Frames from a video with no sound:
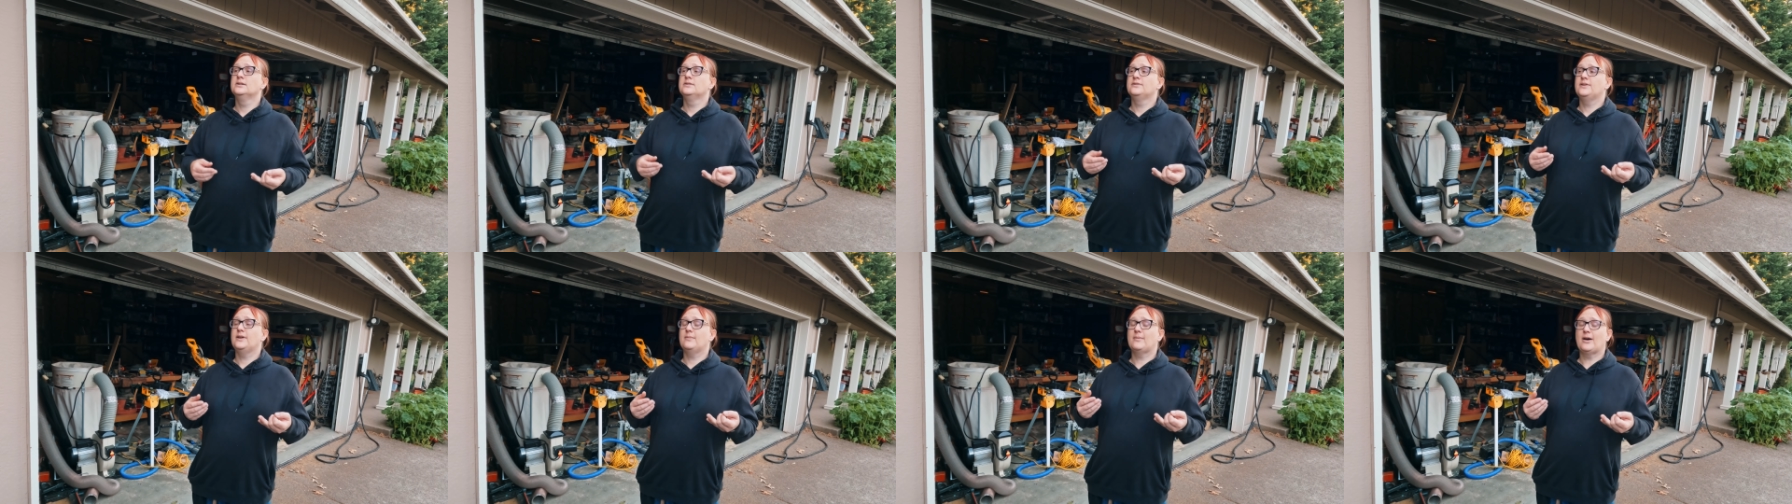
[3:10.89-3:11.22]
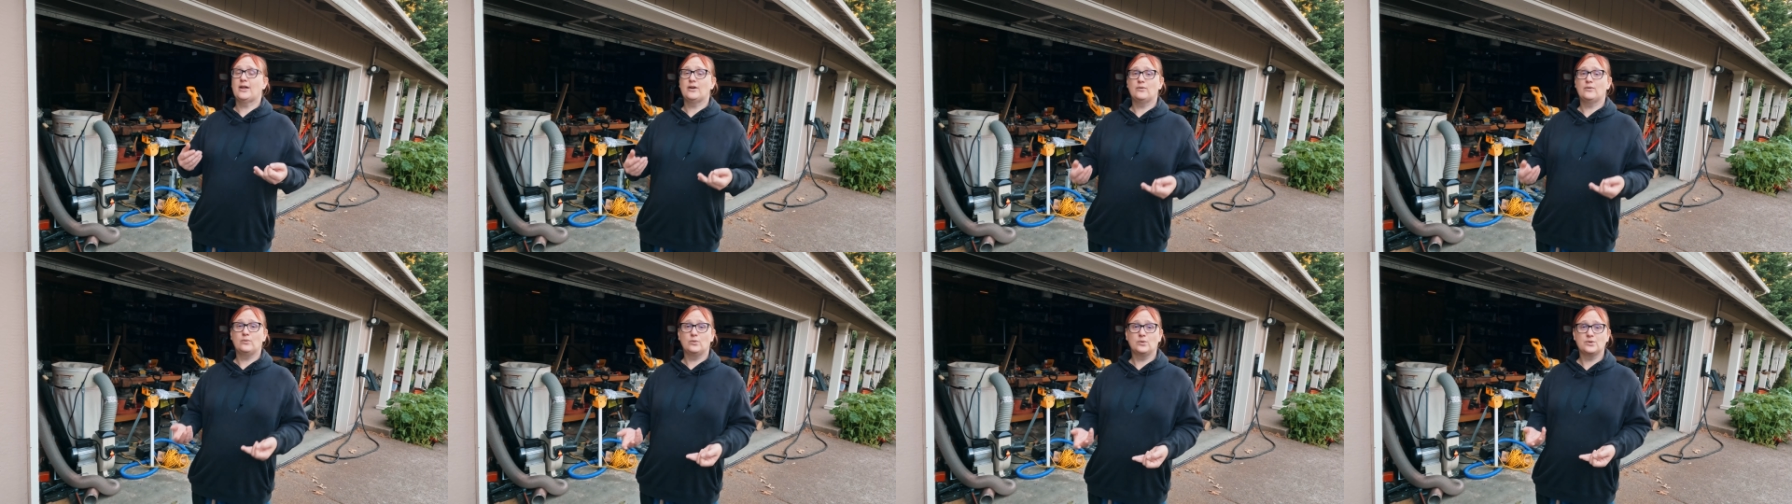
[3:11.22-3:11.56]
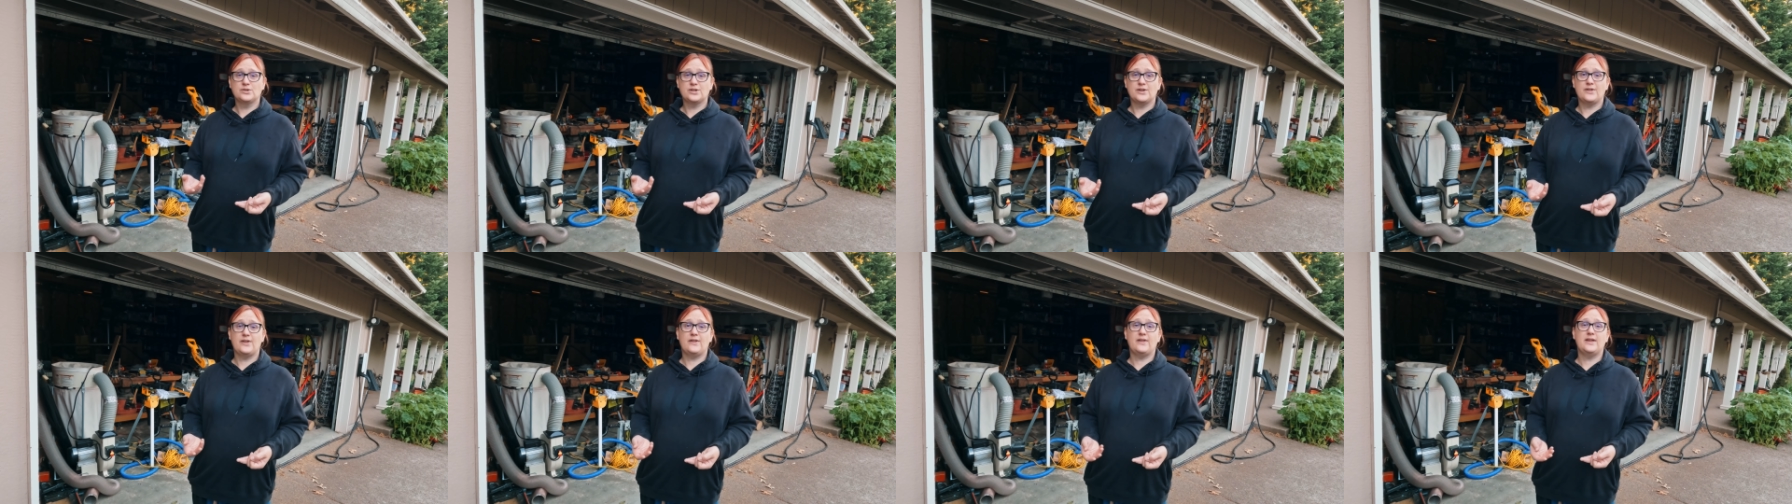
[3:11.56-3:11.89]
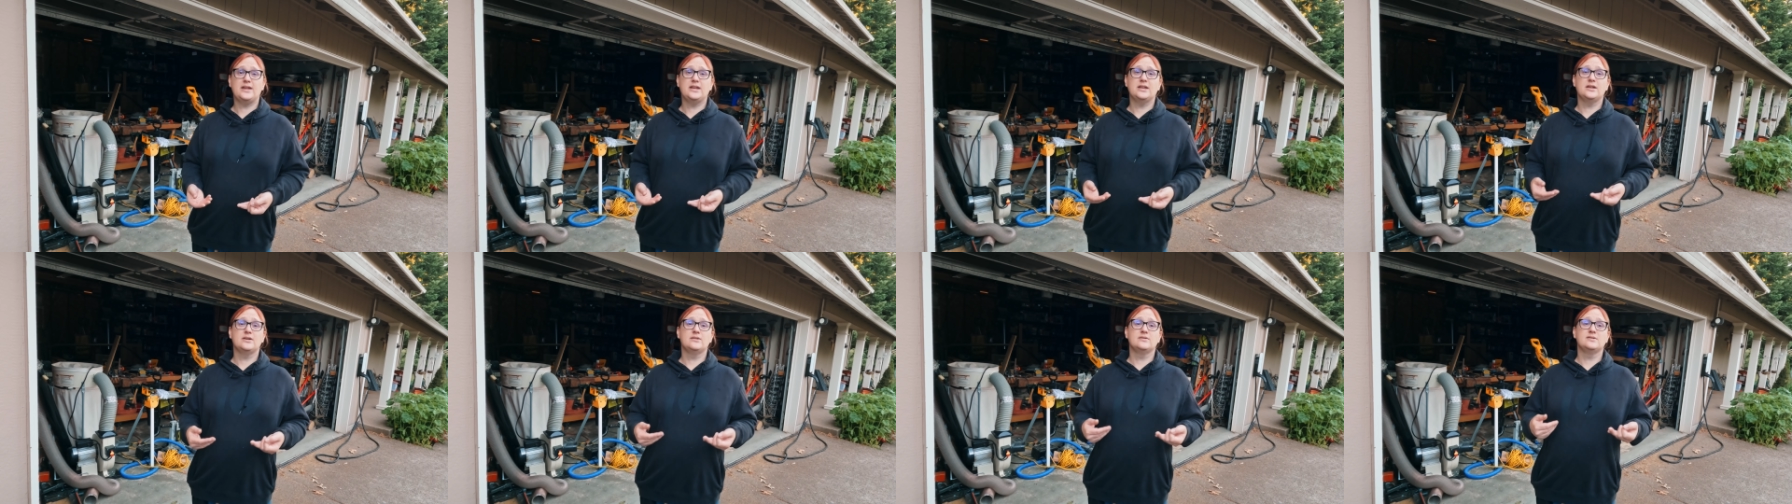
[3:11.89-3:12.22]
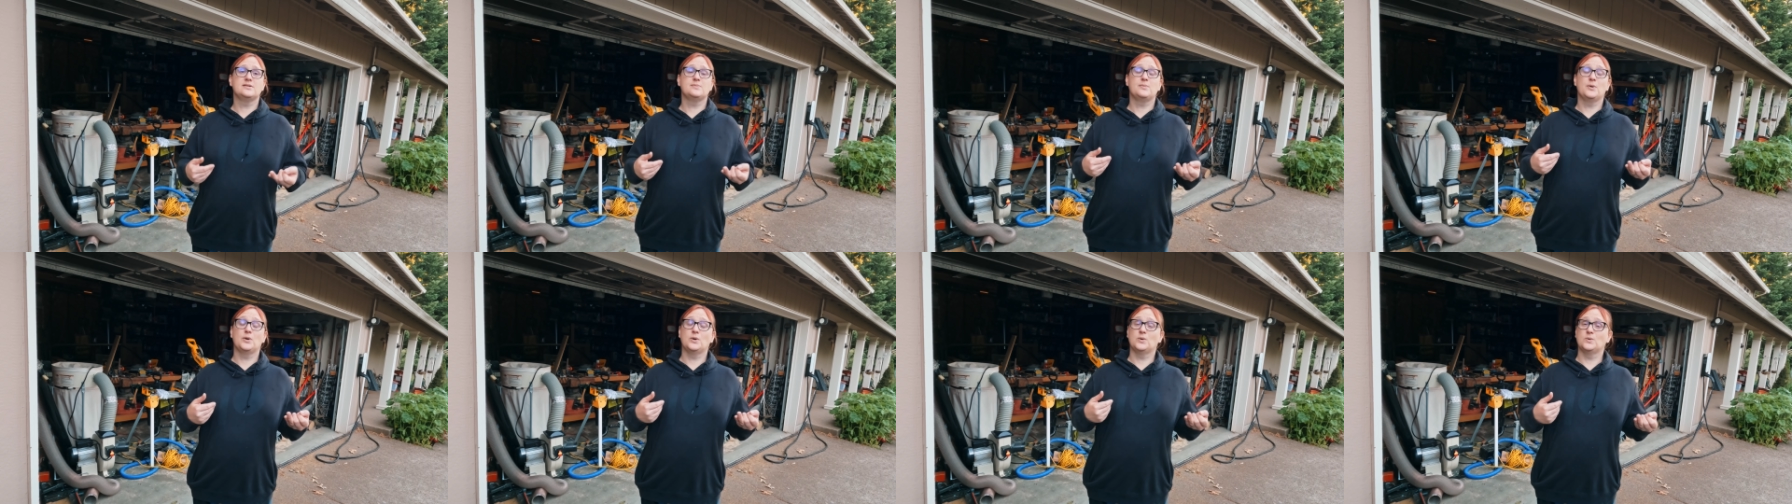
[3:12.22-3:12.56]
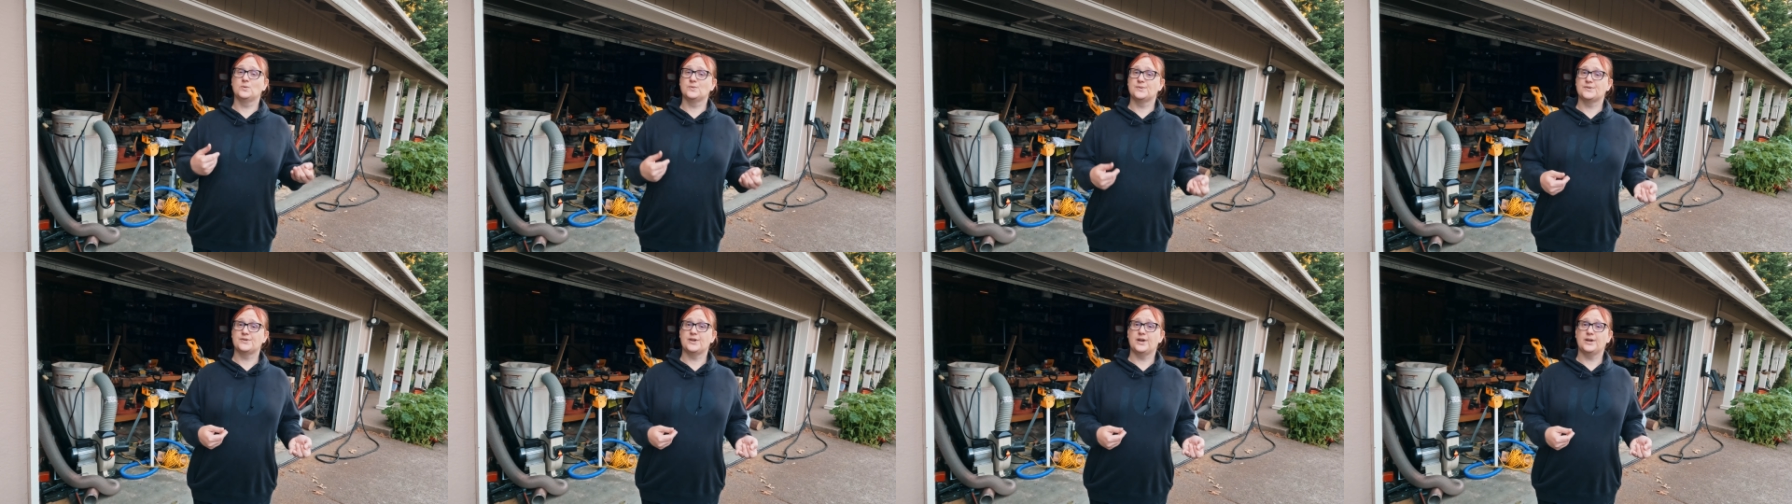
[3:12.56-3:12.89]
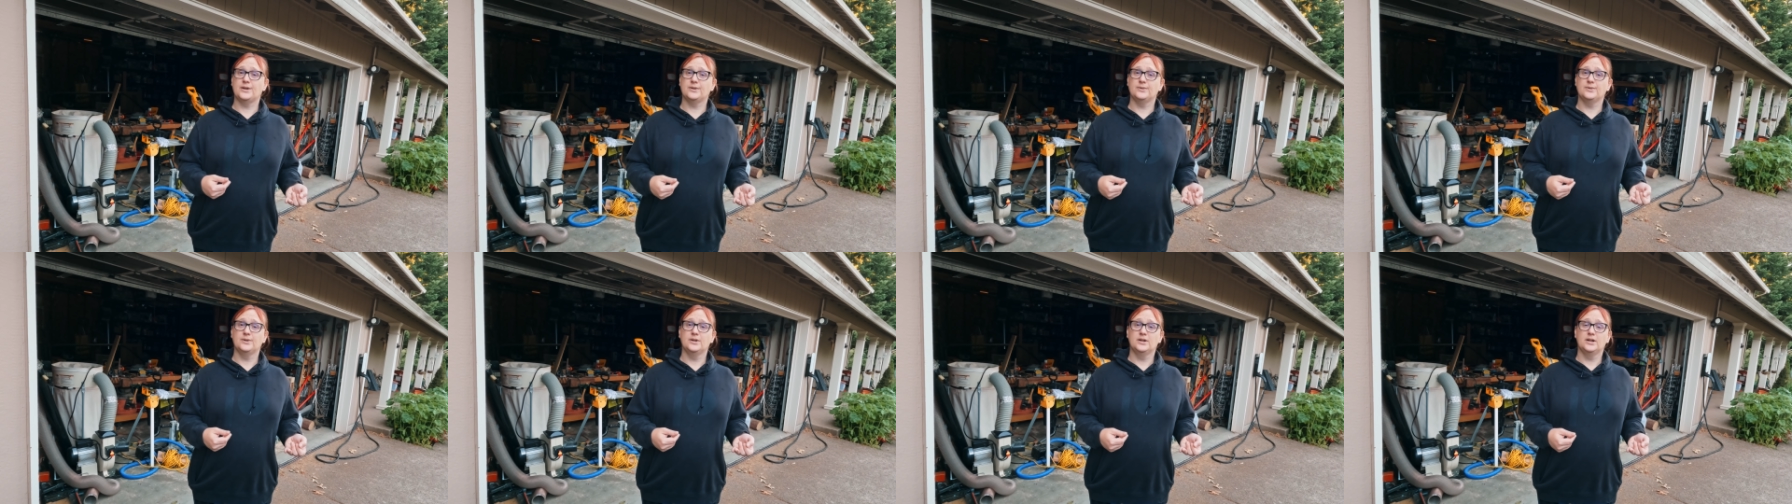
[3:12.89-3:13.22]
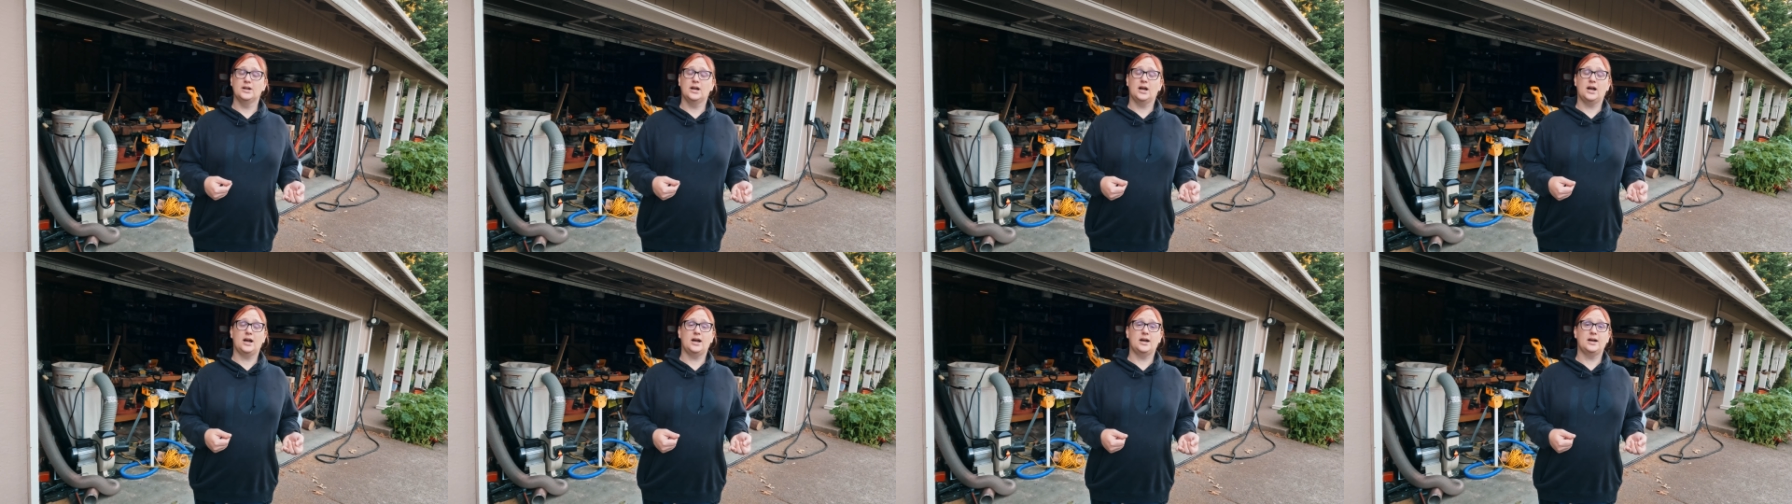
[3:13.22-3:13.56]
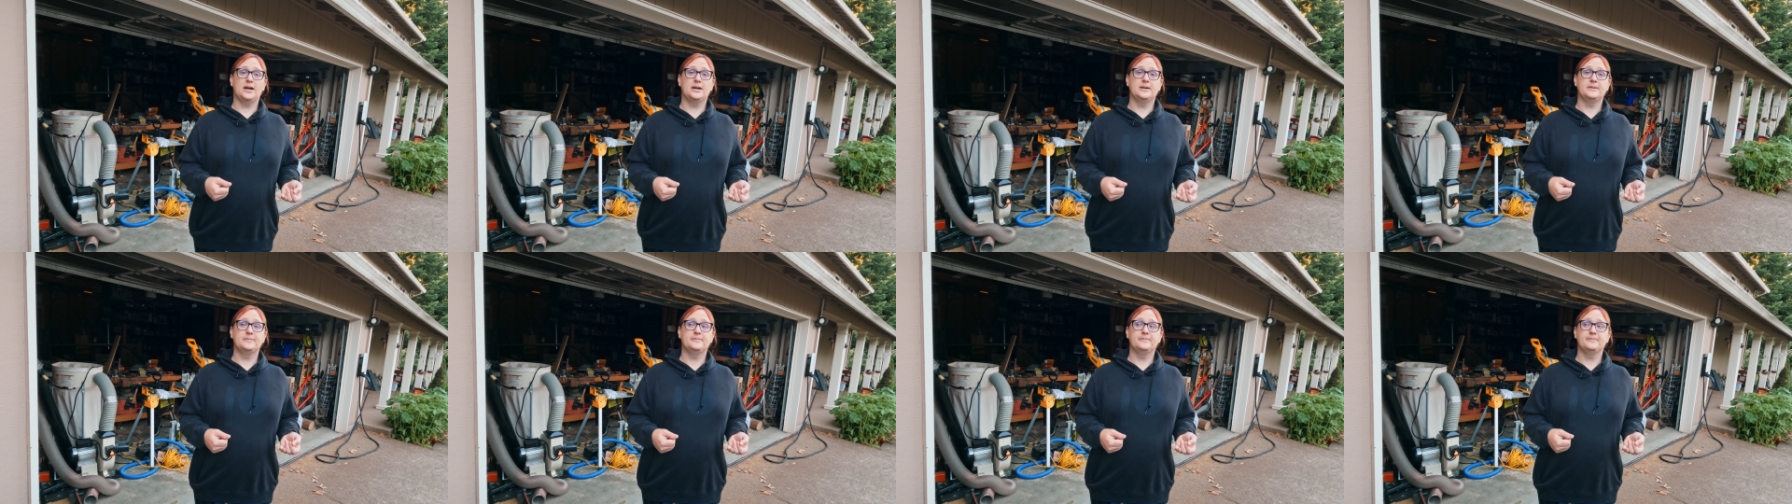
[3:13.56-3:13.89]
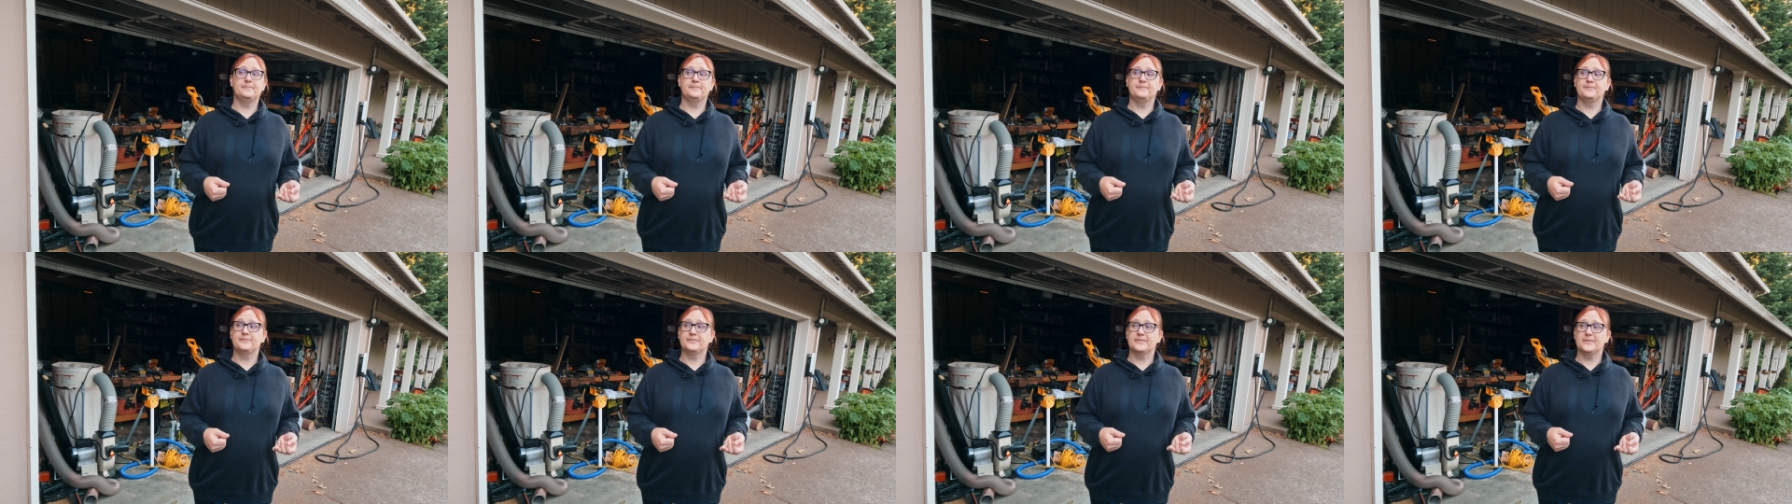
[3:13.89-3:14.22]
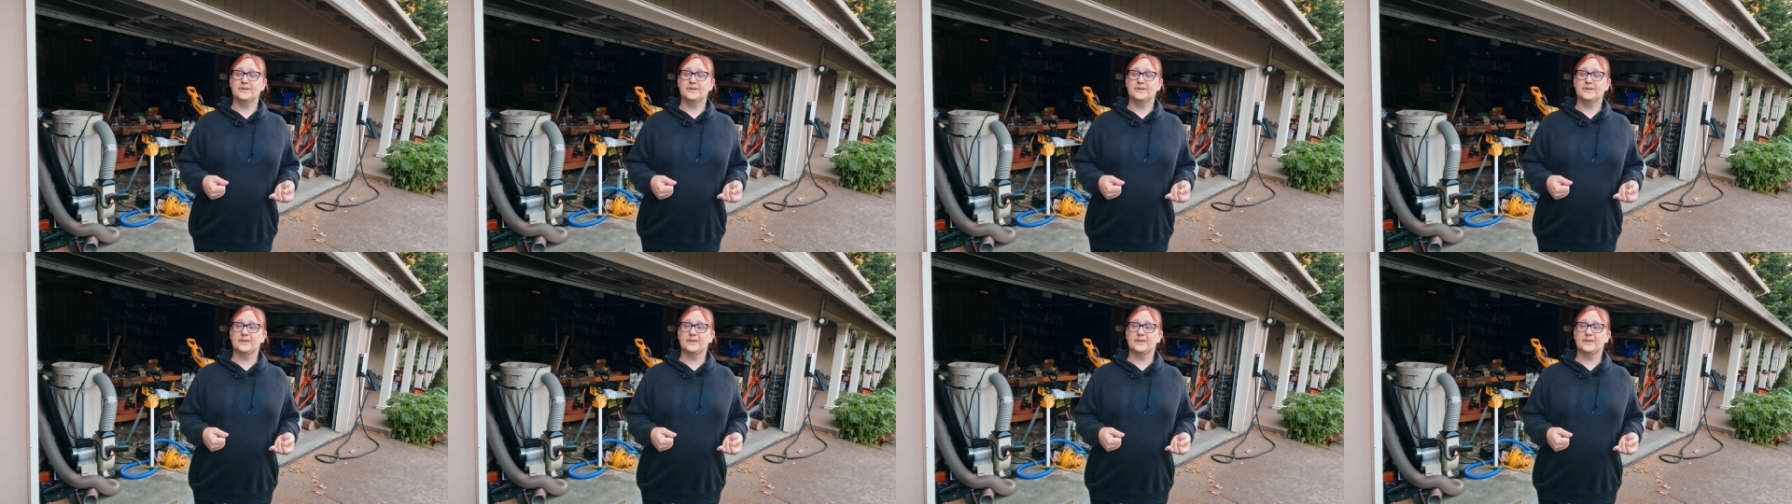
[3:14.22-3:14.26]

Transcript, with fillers: the amount of water that they use, but also um,